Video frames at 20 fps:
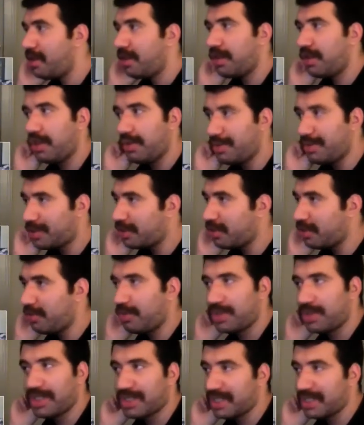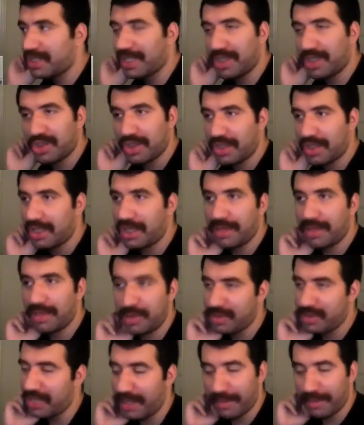YouTube, which is essentially the
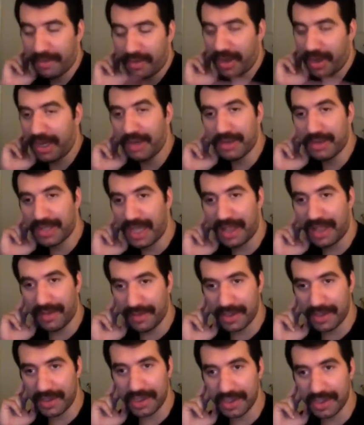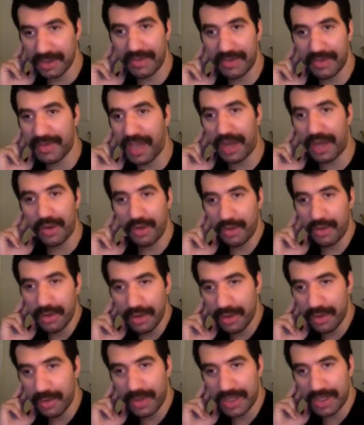Museum of Radio and Television. We've got
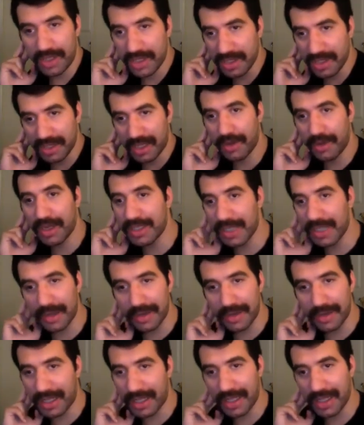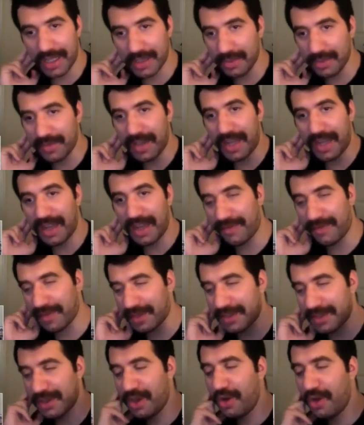Hulu, which is the Criterion Collection. We've got
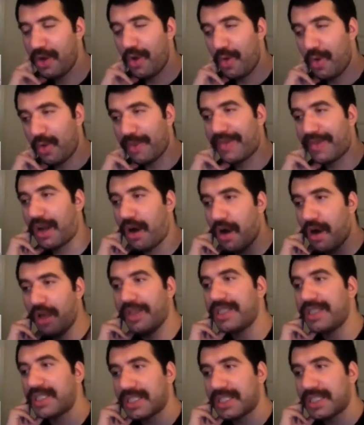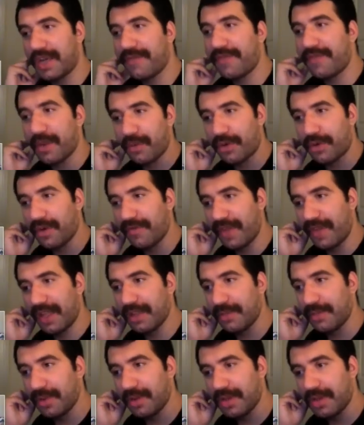Netflix. We've got all this stuff that were
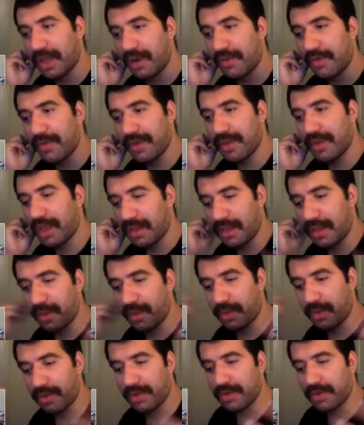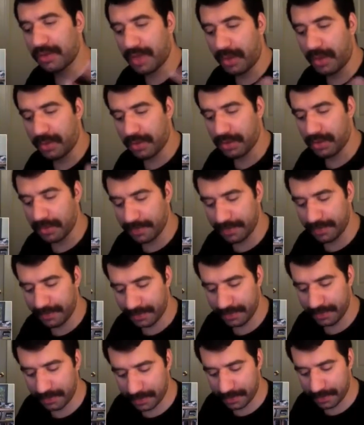available that are that, that were that were
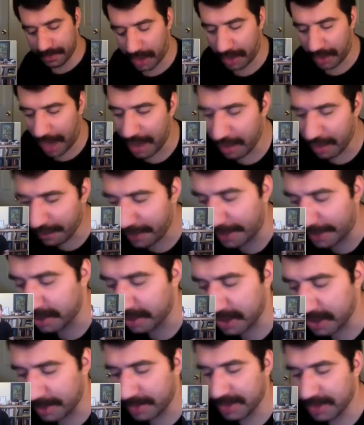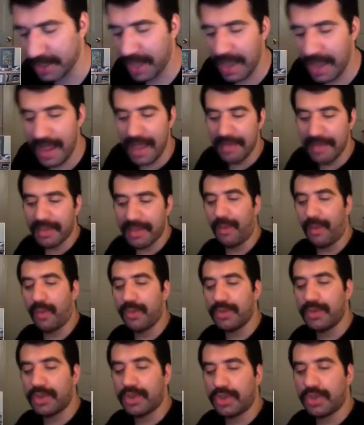that are at our fingertips
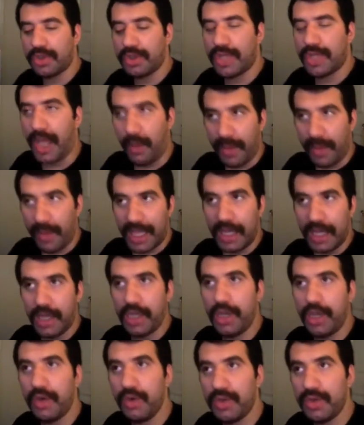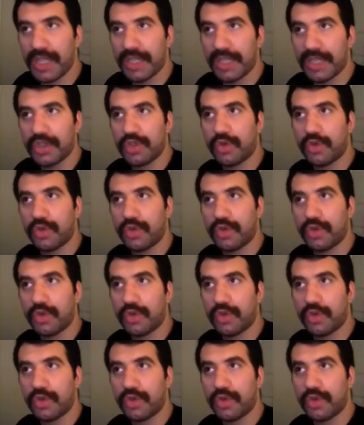that that we can use as